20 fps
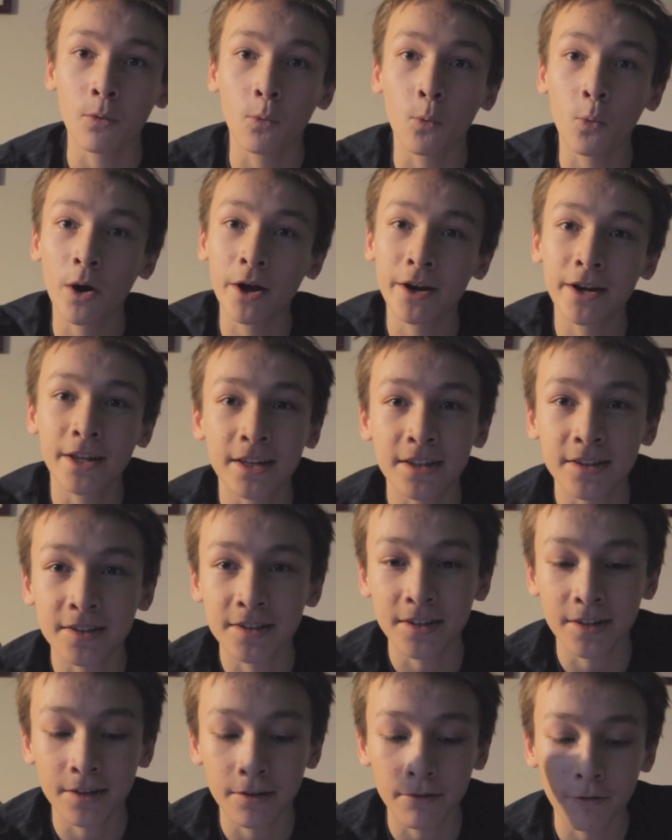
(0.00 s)
One
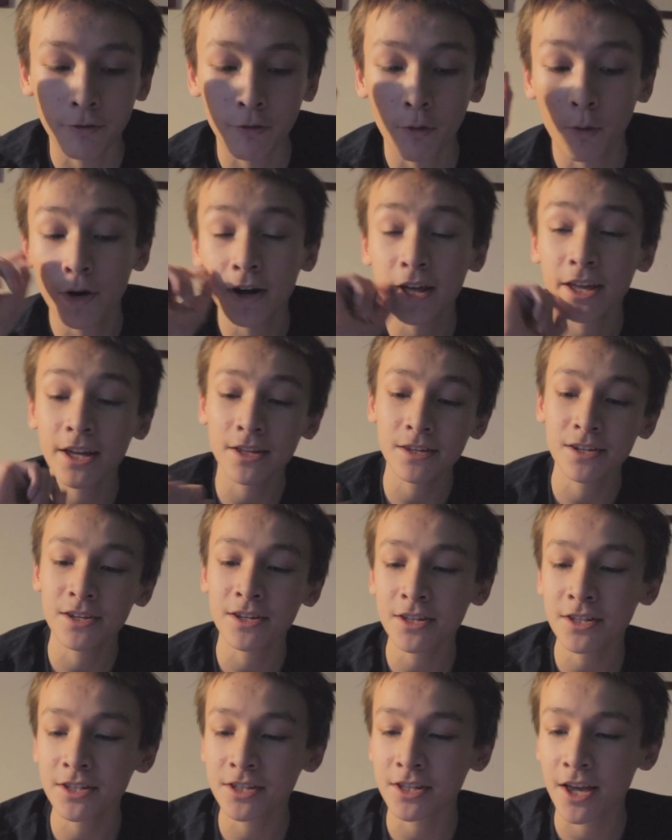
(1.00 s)
is 40
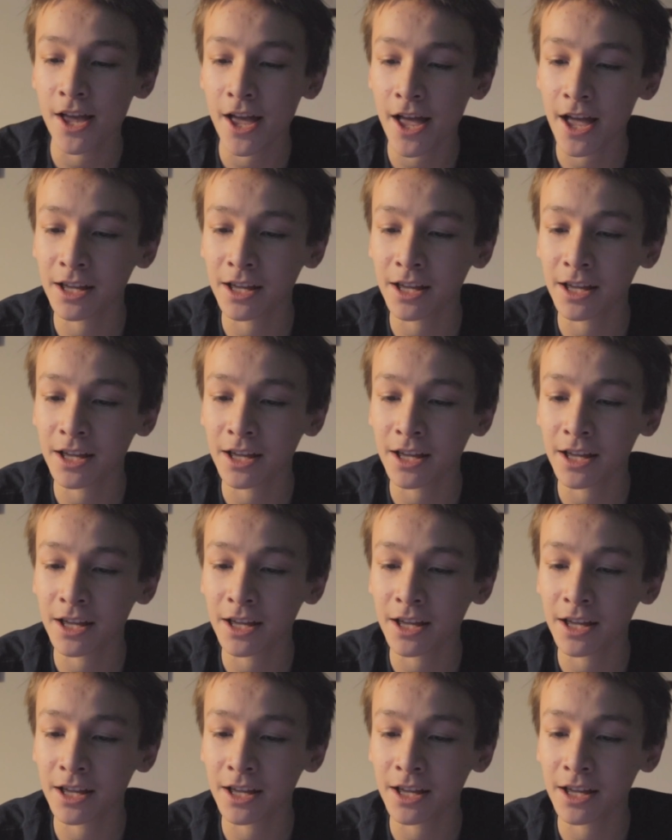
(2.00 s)
inches